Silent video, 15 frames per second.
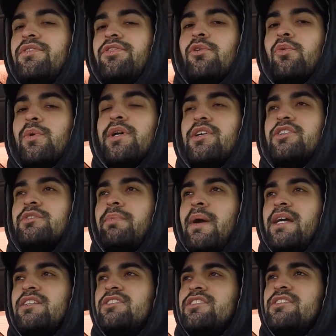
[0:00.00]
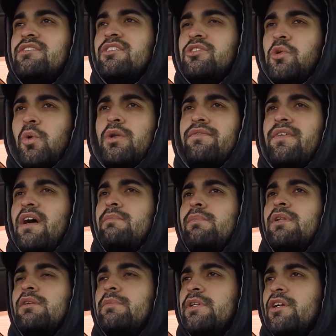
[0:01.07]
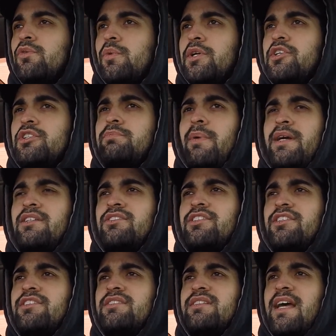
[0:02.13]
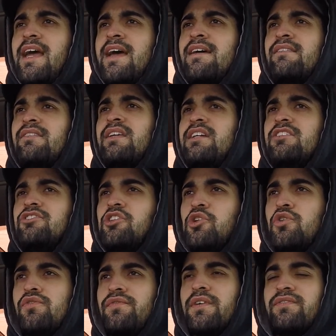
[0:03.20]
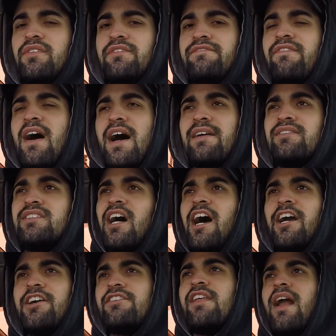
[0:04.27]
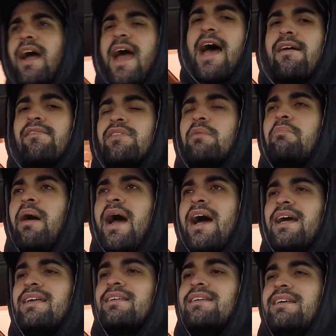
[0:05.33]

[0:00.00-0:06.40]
the wheel spacers, the 25mm wheel spacers and the 255 tire that I have in the back,